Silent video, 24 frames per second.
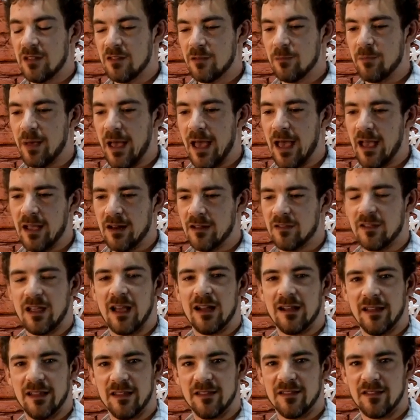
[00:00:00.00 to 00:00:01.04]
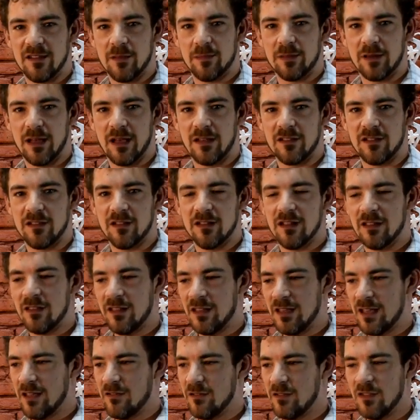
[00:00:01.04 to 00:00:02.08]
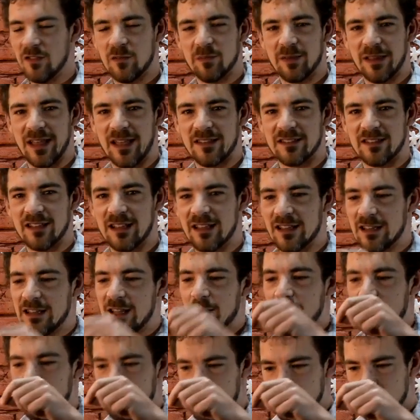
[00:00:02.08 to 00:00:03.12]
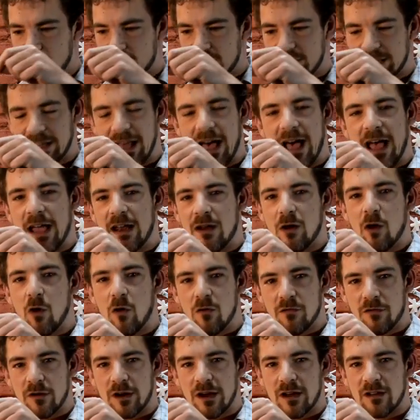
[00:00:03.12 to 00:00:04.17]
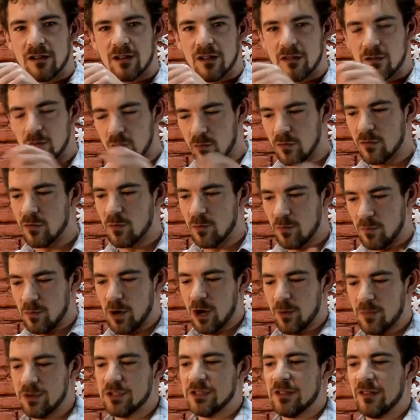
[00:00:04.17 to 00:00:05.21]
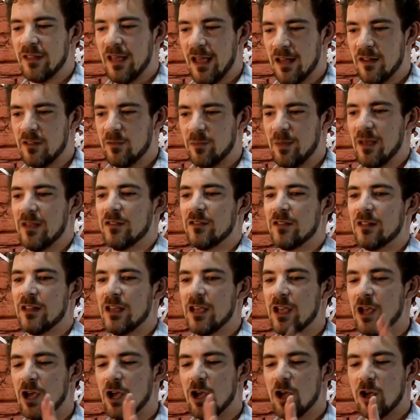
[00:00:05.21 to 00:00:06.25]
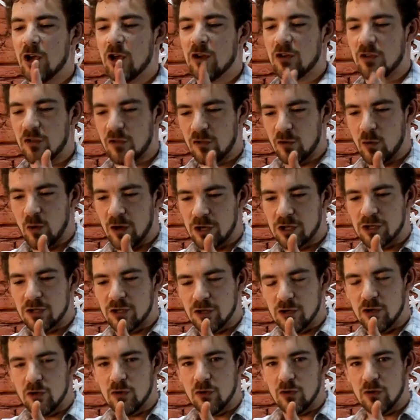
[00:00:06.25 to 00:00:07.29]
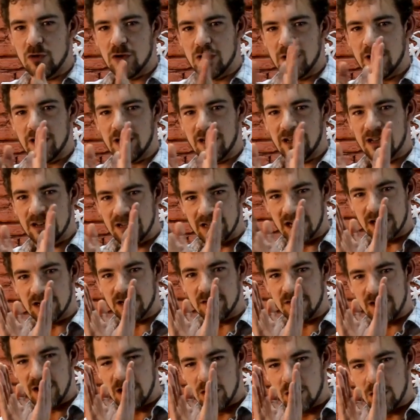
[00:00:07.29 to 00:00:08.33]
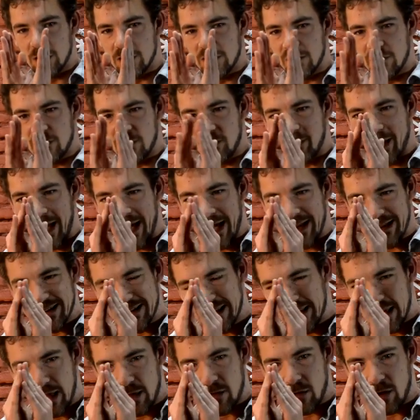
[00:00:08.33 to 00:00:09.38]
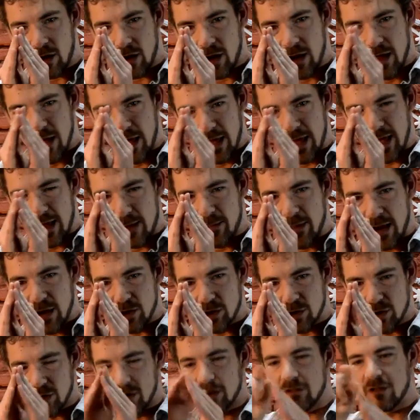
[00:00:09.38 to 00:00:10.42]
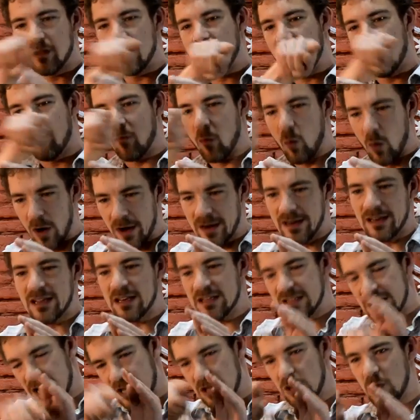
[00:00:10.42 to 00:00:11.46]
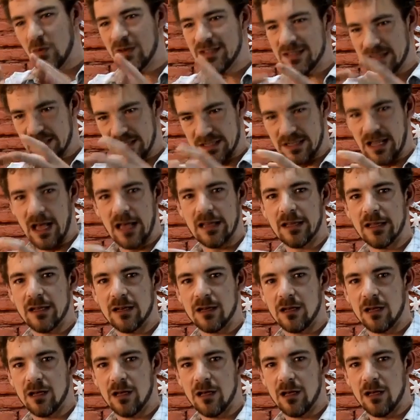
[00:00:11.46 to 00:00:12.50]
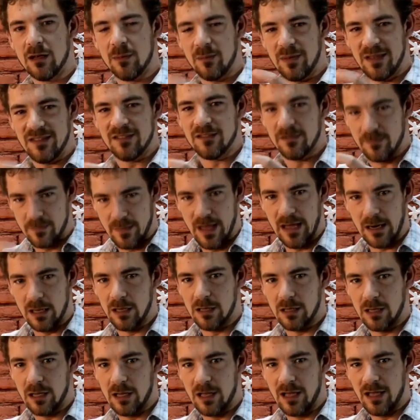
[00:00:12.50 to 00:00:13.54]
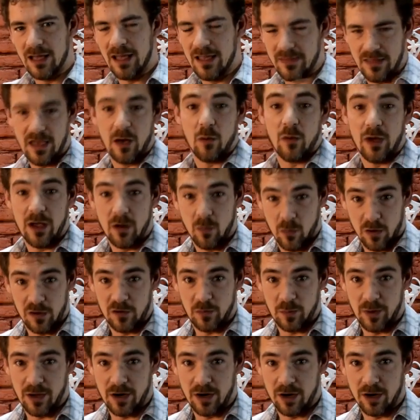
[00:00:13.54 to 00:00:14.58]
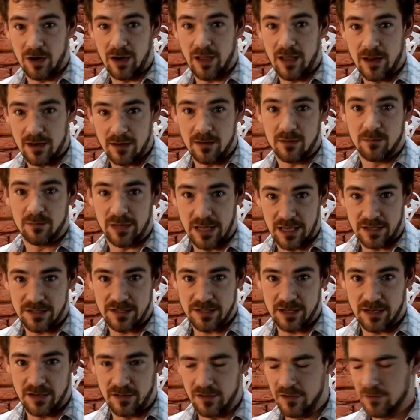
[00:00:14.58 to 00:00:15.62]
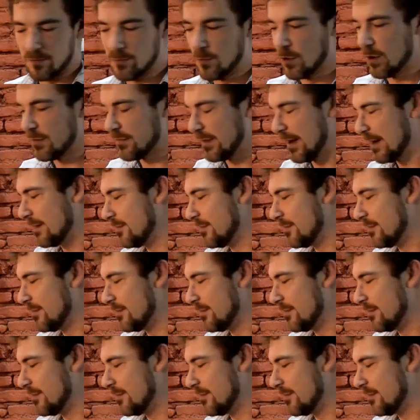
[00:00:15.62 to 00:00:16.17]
it's a bag and it's kind of like a Ziploc seal and they give you this plastic clip that you slide over it. And the, the purpose of that is basically to squish the two conductive innards of the bag together and make sure that you have one continuous solid piece of metal. And that way it works better and blocks signals more